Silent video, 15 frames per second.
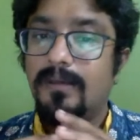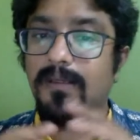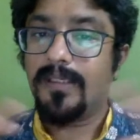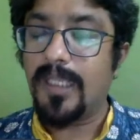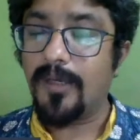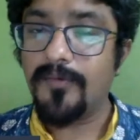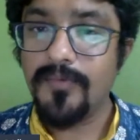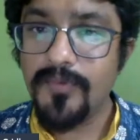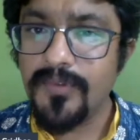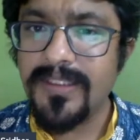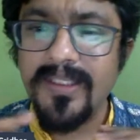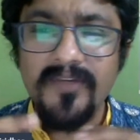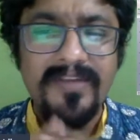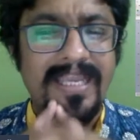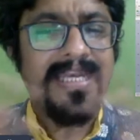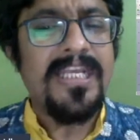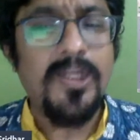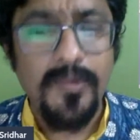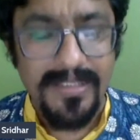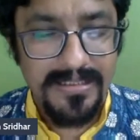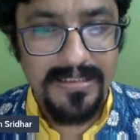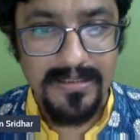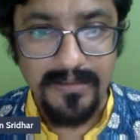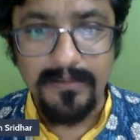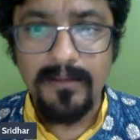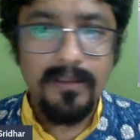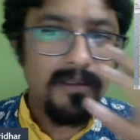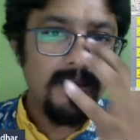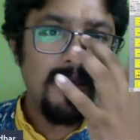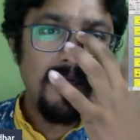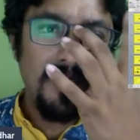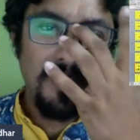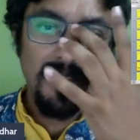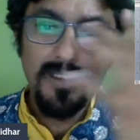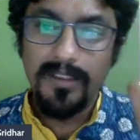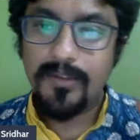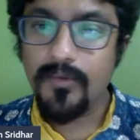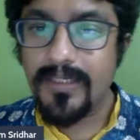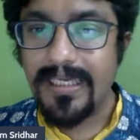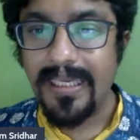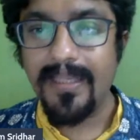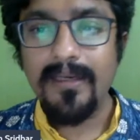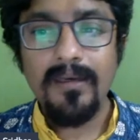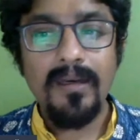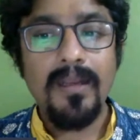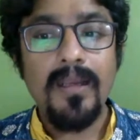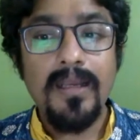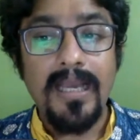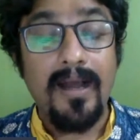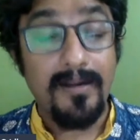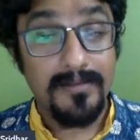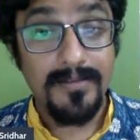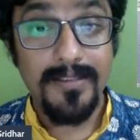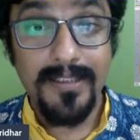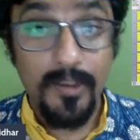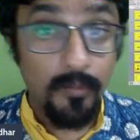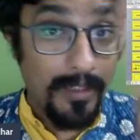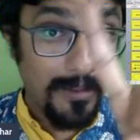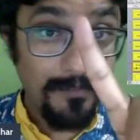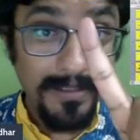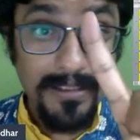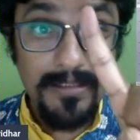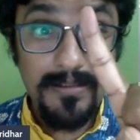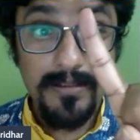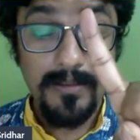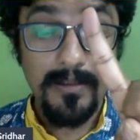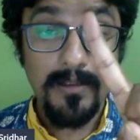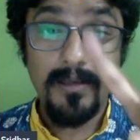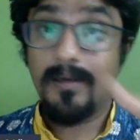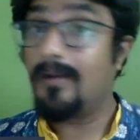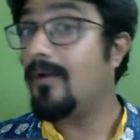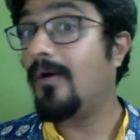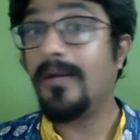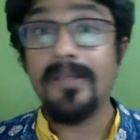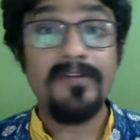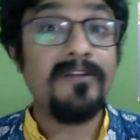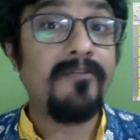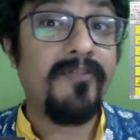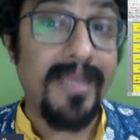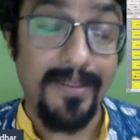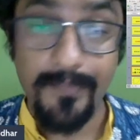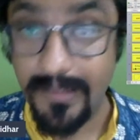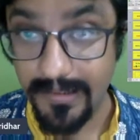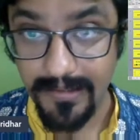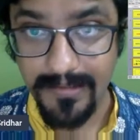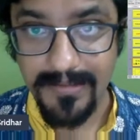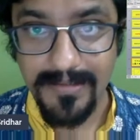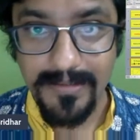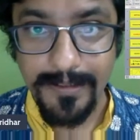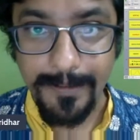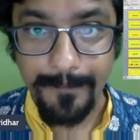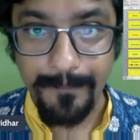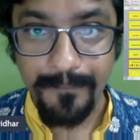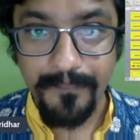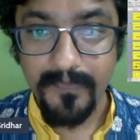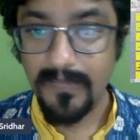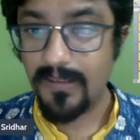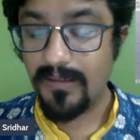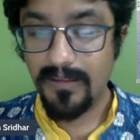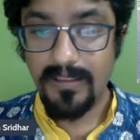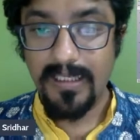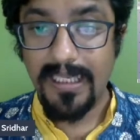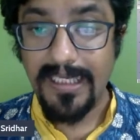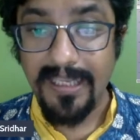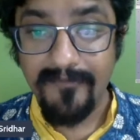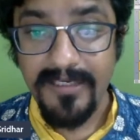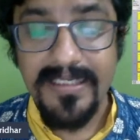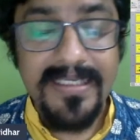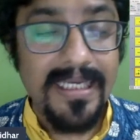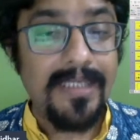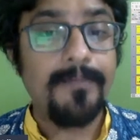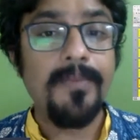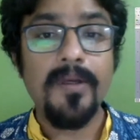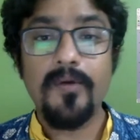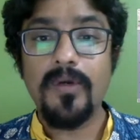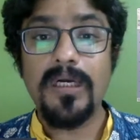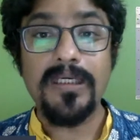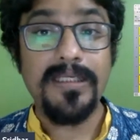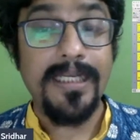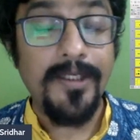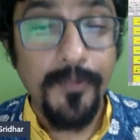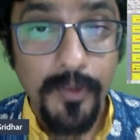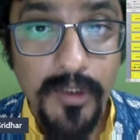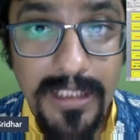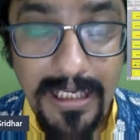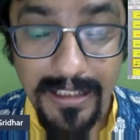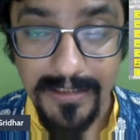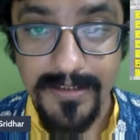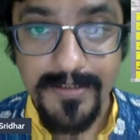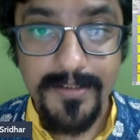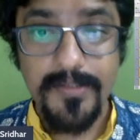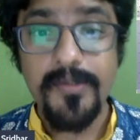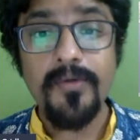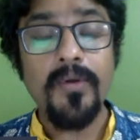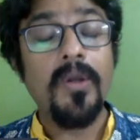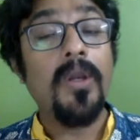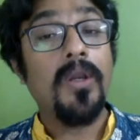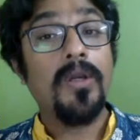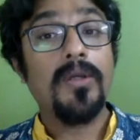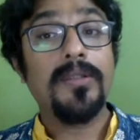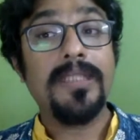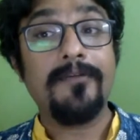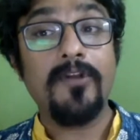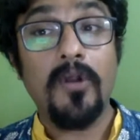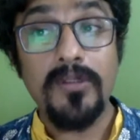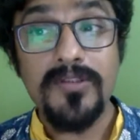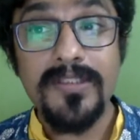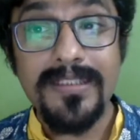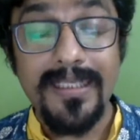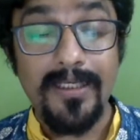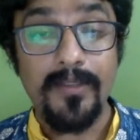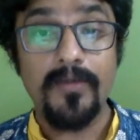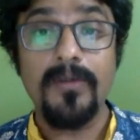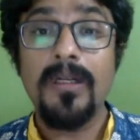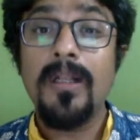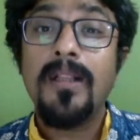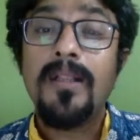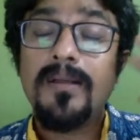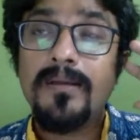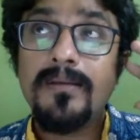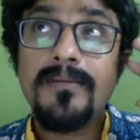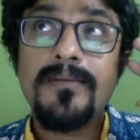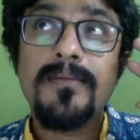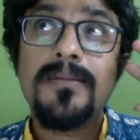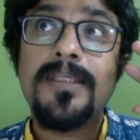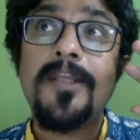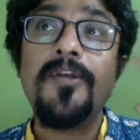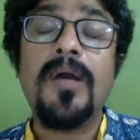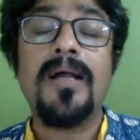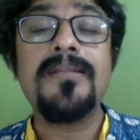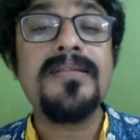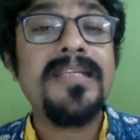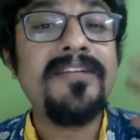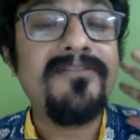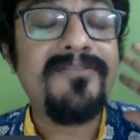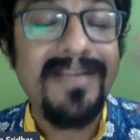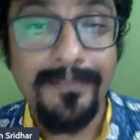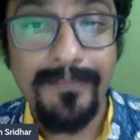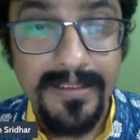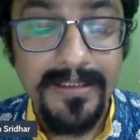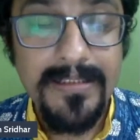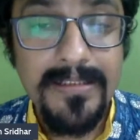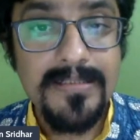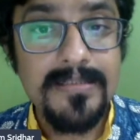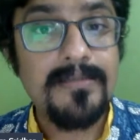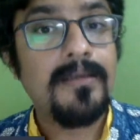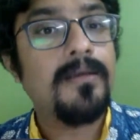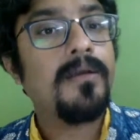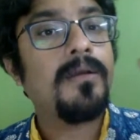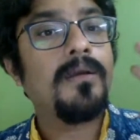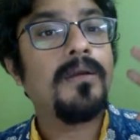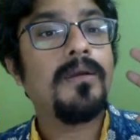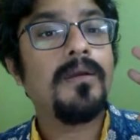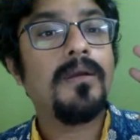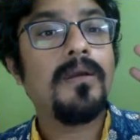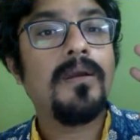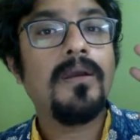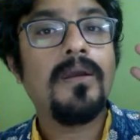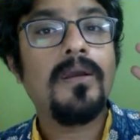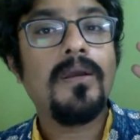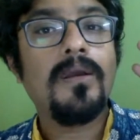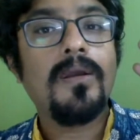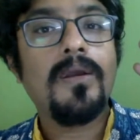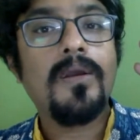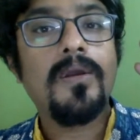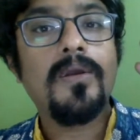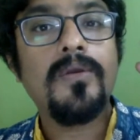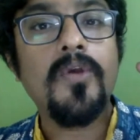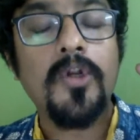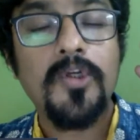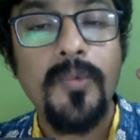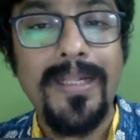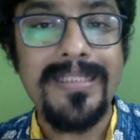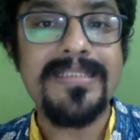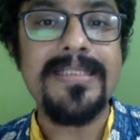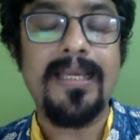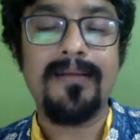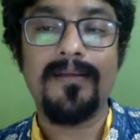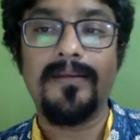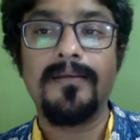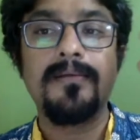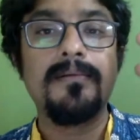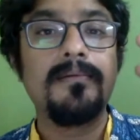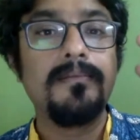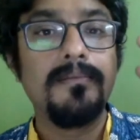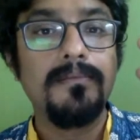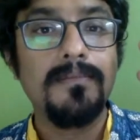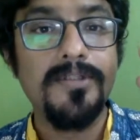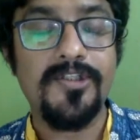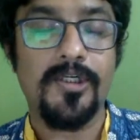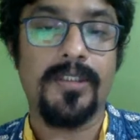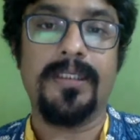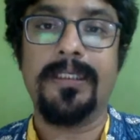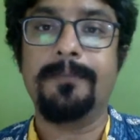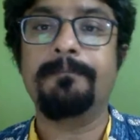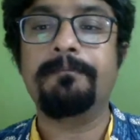now you think of any question, you can answer it in 1 minute or even 5 minutes. And every time an interviewer asks you, they will also tell you, can you answer in 5 minutes your 12th standard journey?